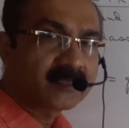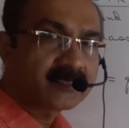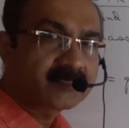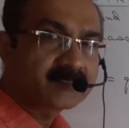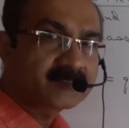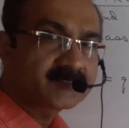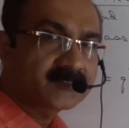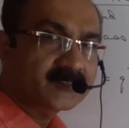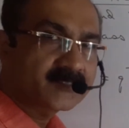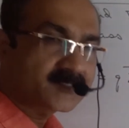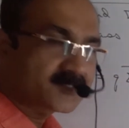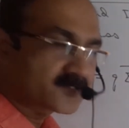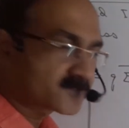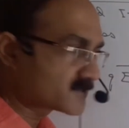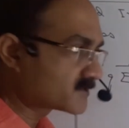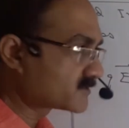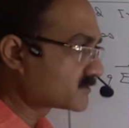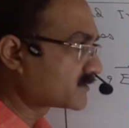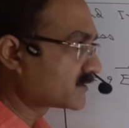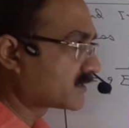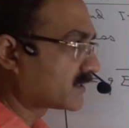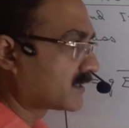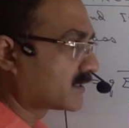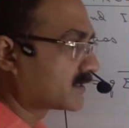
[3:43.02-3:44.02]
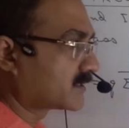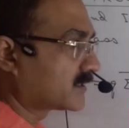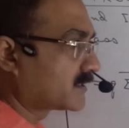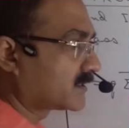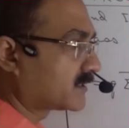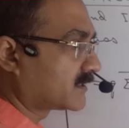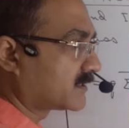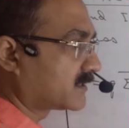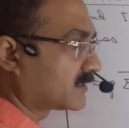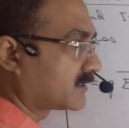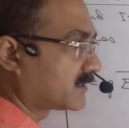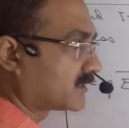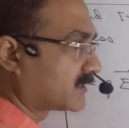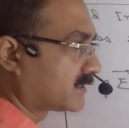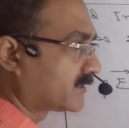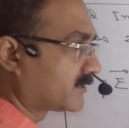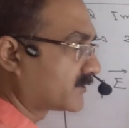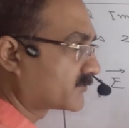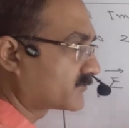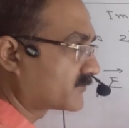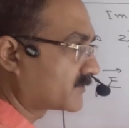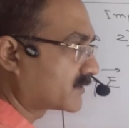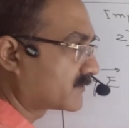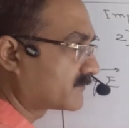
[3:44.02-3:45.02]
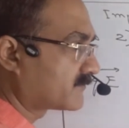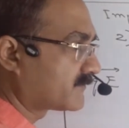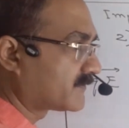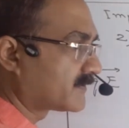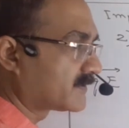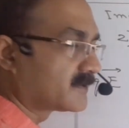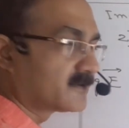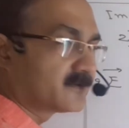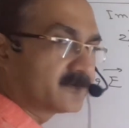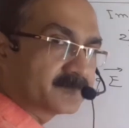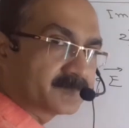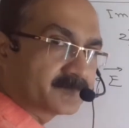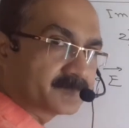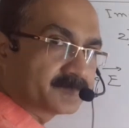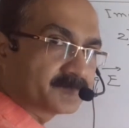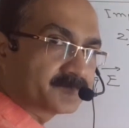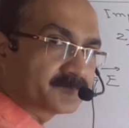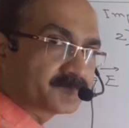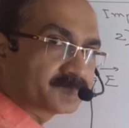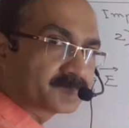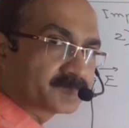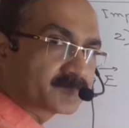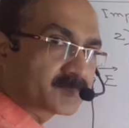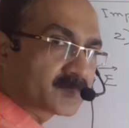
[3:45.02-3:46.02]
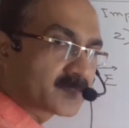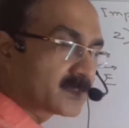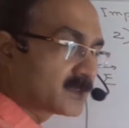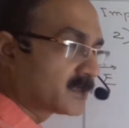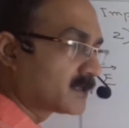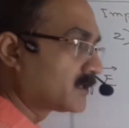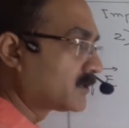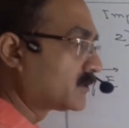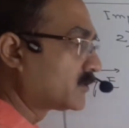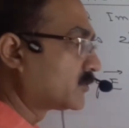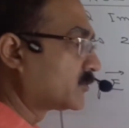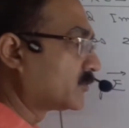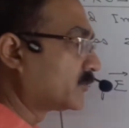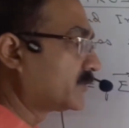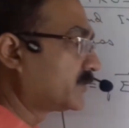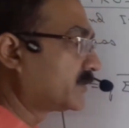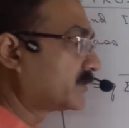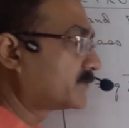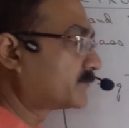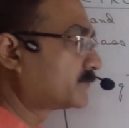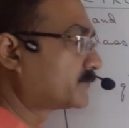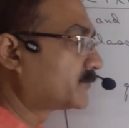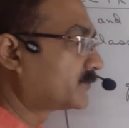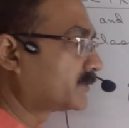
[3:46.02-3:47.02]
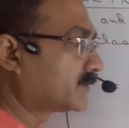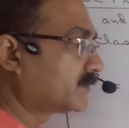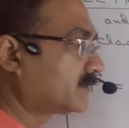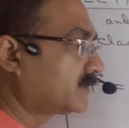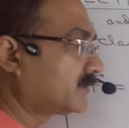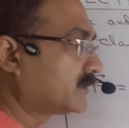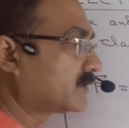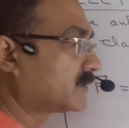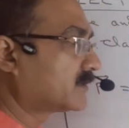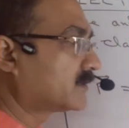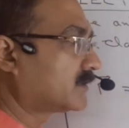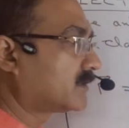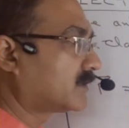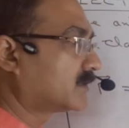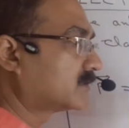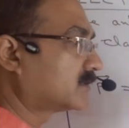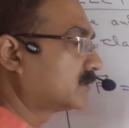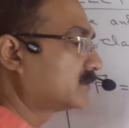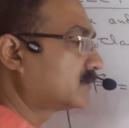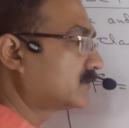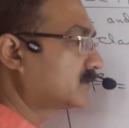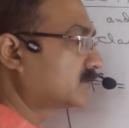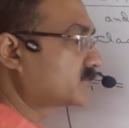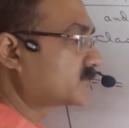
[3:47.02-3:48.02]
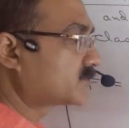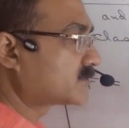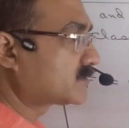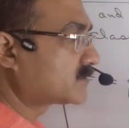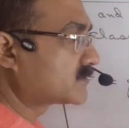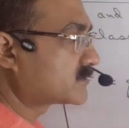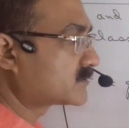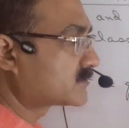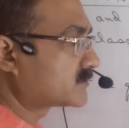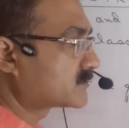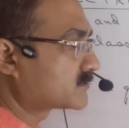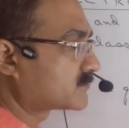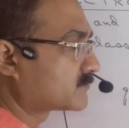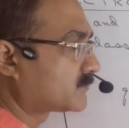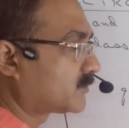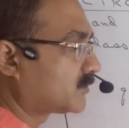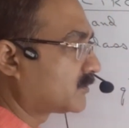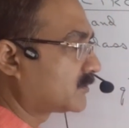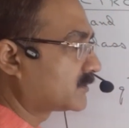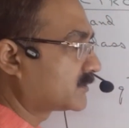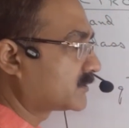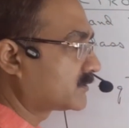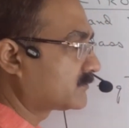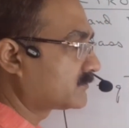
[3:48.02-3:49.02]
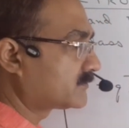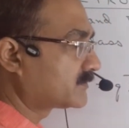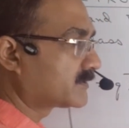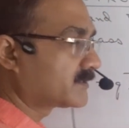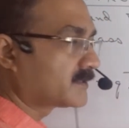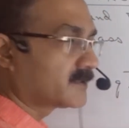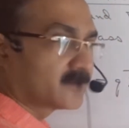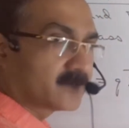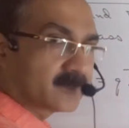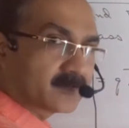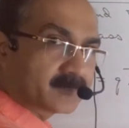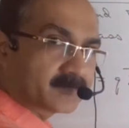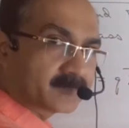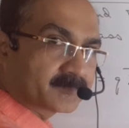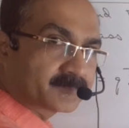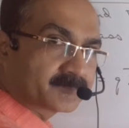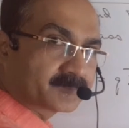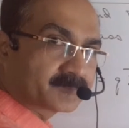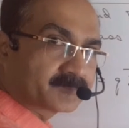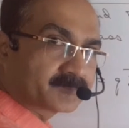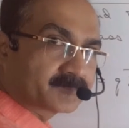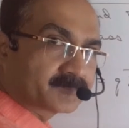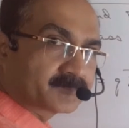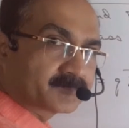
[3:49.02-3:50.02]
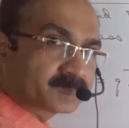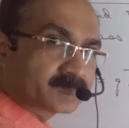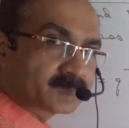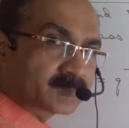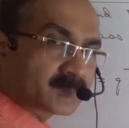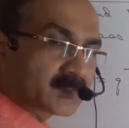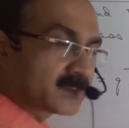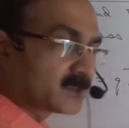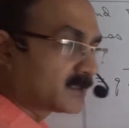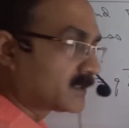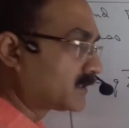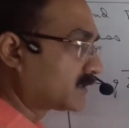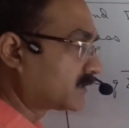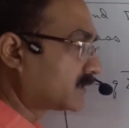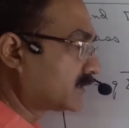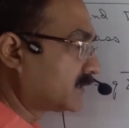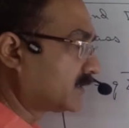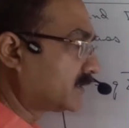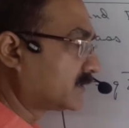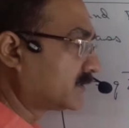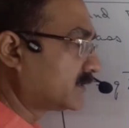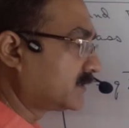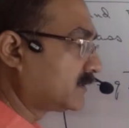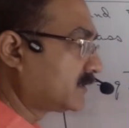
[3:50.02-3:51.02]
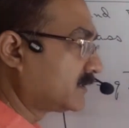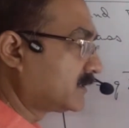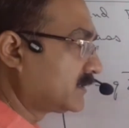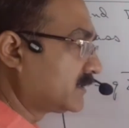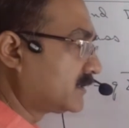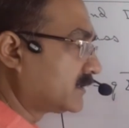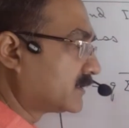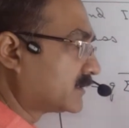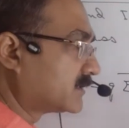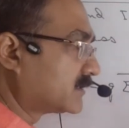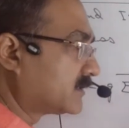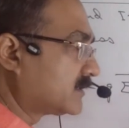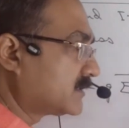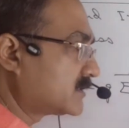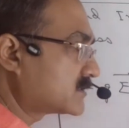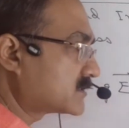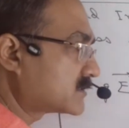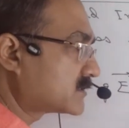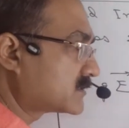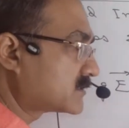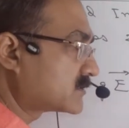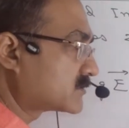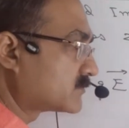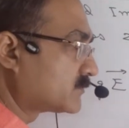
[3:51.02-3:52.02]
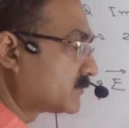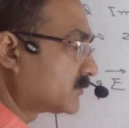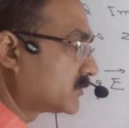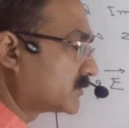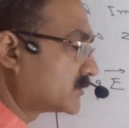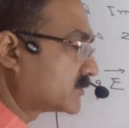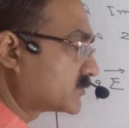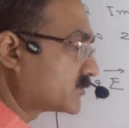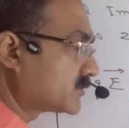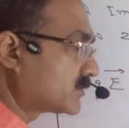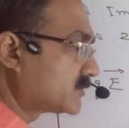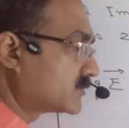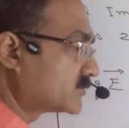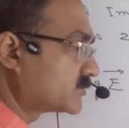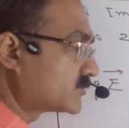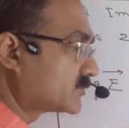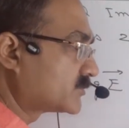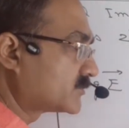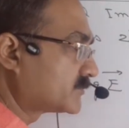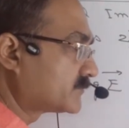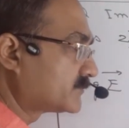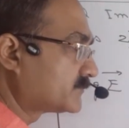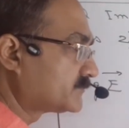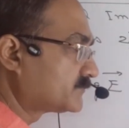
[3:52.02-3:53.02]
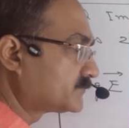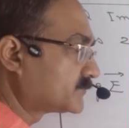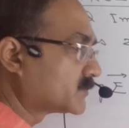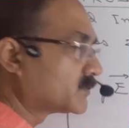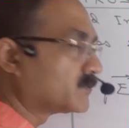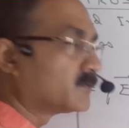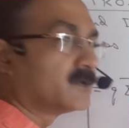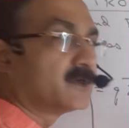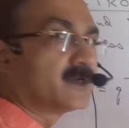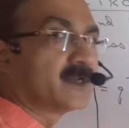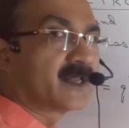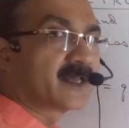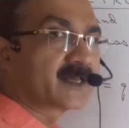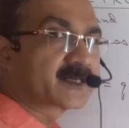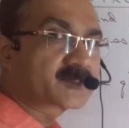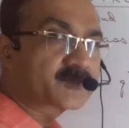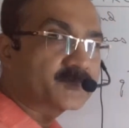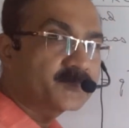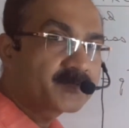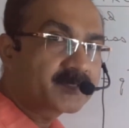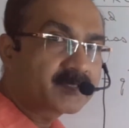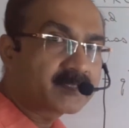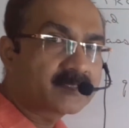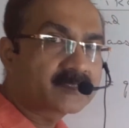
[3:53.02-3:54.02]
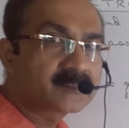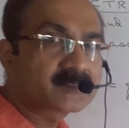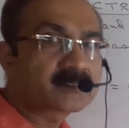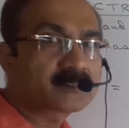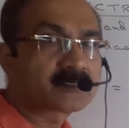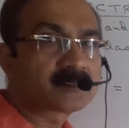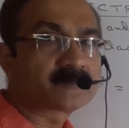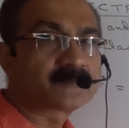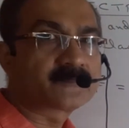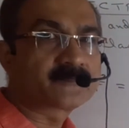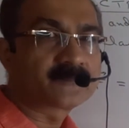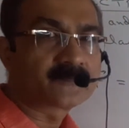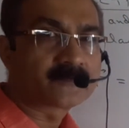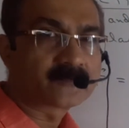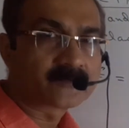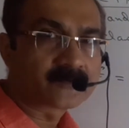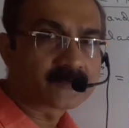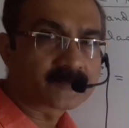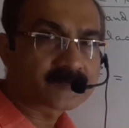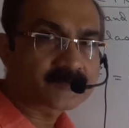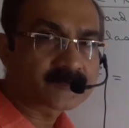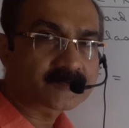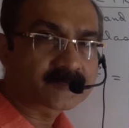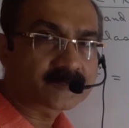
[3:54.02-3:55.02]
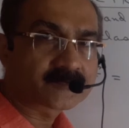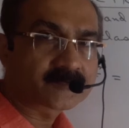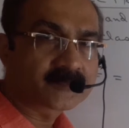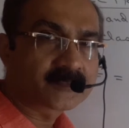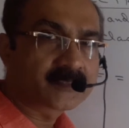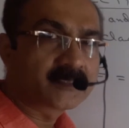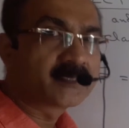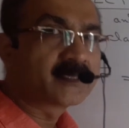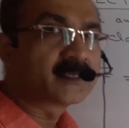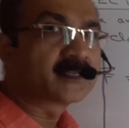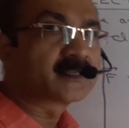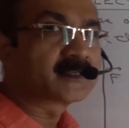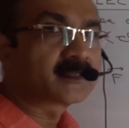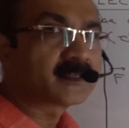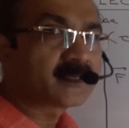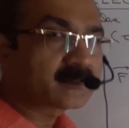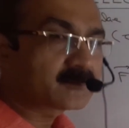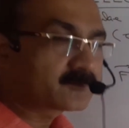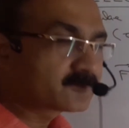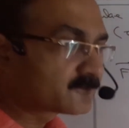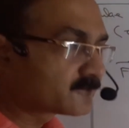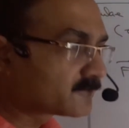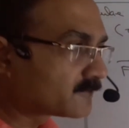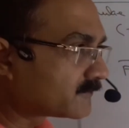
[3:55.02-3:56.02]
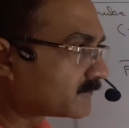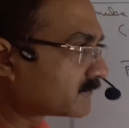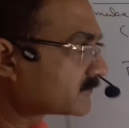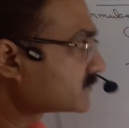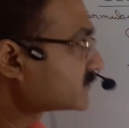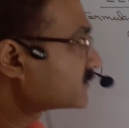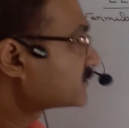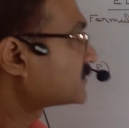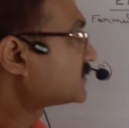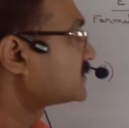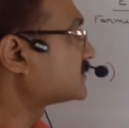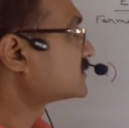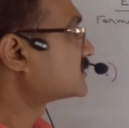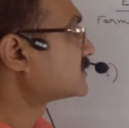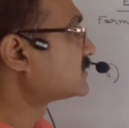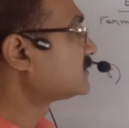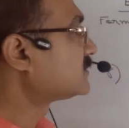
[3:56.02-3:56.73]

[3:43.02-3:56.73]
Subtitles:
exists an electric field. We are putting another charge small q there. Then this small charge will experience a force. That force is